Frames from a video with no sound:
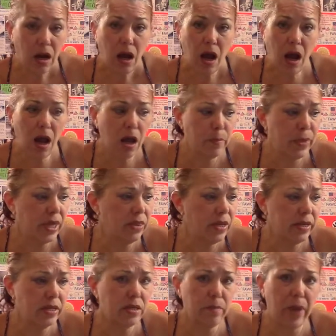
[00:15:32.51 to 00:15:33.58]
I mean,
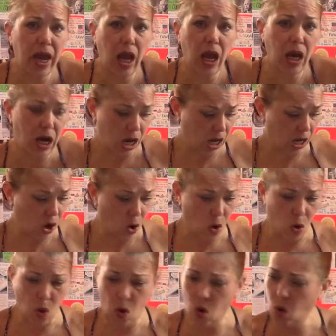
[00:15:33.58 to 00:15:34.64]
this man had a
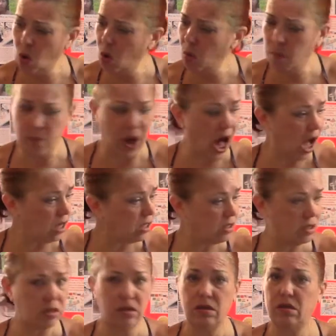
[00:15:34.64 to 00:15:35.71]
whole
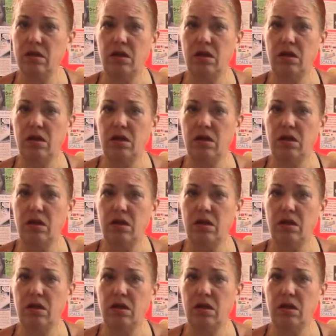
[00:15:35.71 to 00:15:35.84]
box